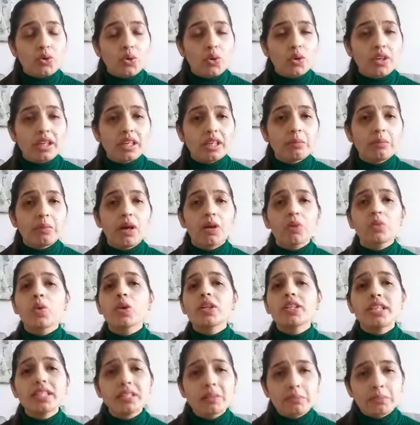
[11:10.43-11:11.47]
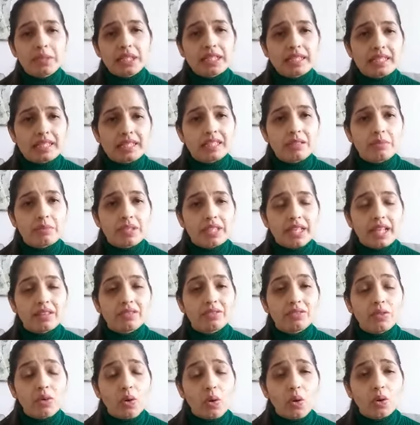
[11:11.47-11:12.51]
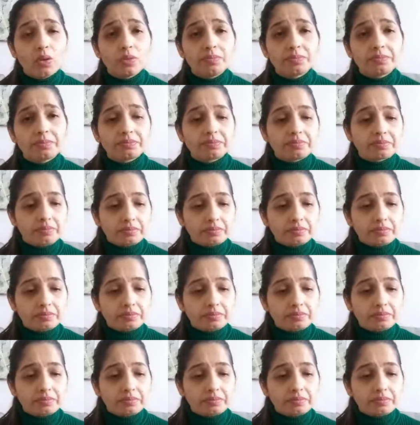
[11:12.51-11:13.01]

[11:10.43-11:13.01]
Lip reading: talking about, what are they beating themselves for.